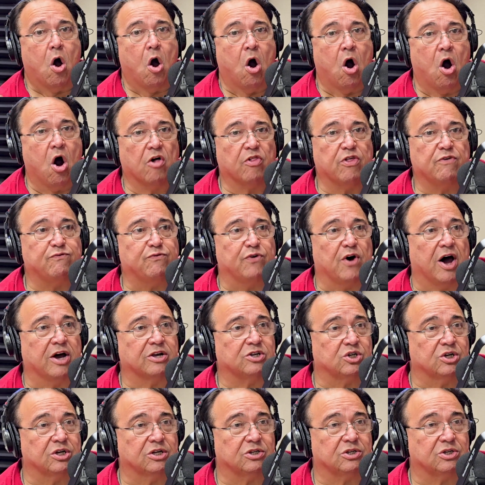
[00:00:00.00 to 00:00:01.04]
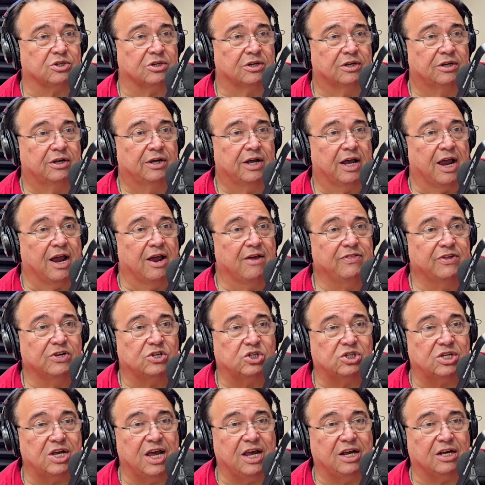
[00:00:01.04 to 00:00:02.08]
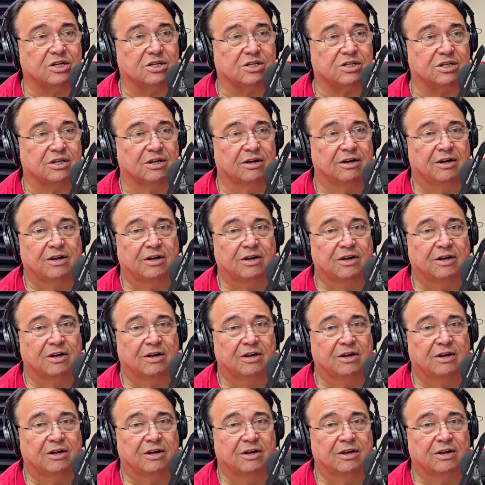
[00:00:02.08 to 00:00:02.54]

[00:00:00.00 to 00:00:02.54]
all the faucets in the sinks.